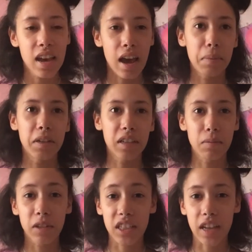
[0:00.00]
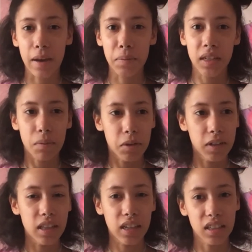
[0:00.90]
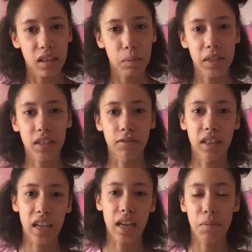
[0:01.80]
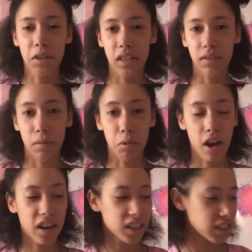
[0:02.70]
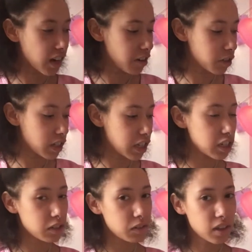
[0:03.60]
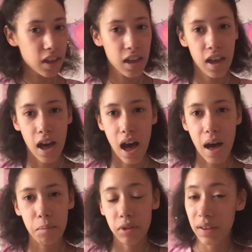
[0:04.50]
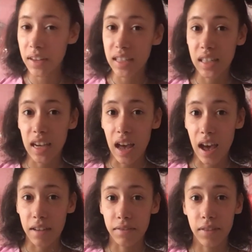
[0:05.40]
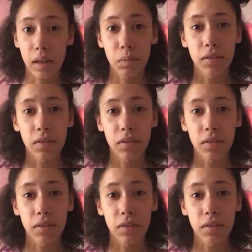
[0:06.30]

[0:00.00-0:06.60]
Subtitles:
I'm using more steps and I'm doing things a little bit differently, and I'm using different products than I usually do. Previously I filmed a